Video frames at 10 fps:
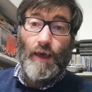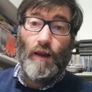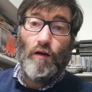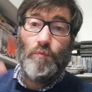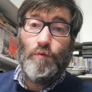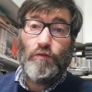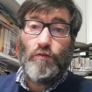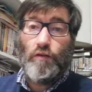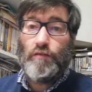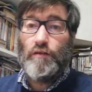Hello
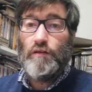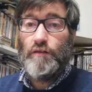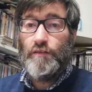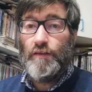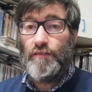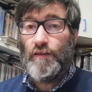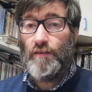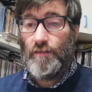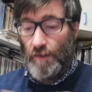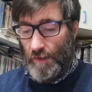Postcrossers, this
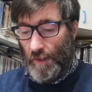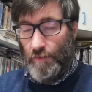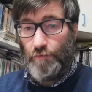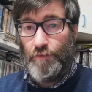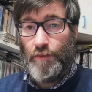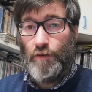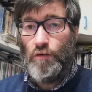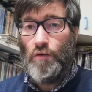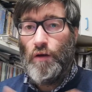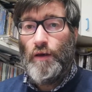is another
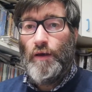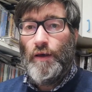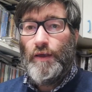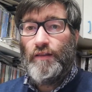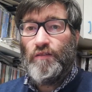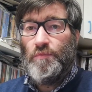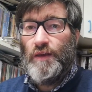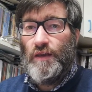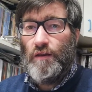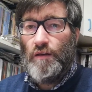video. It's
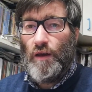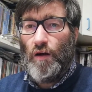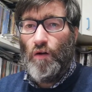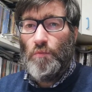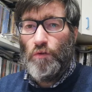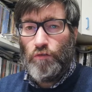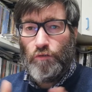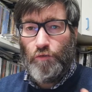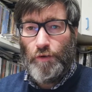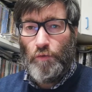been
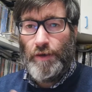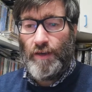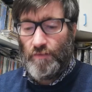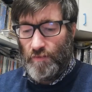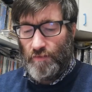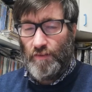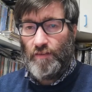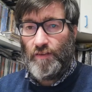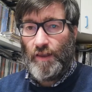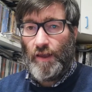almost three weeks
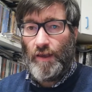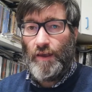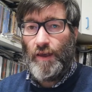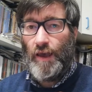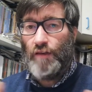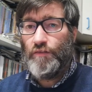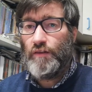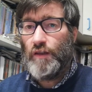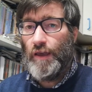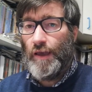since I
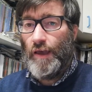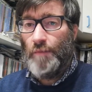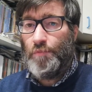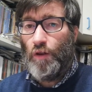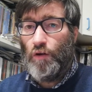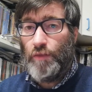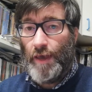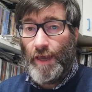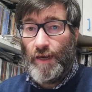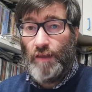haven't
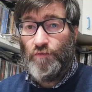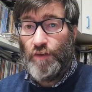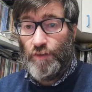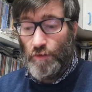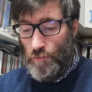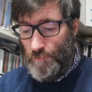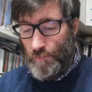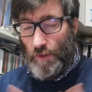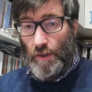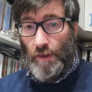uploaded any video
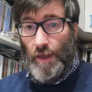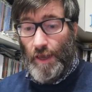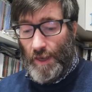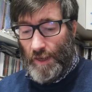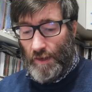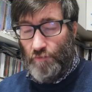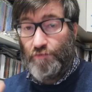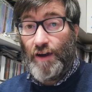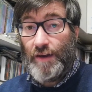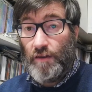and
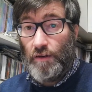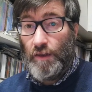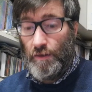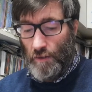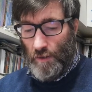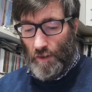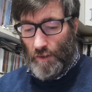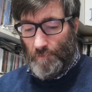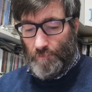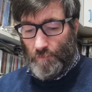finally
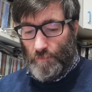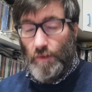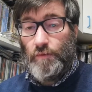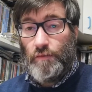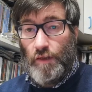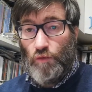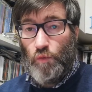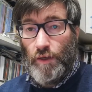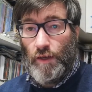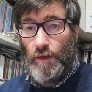this
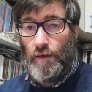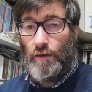week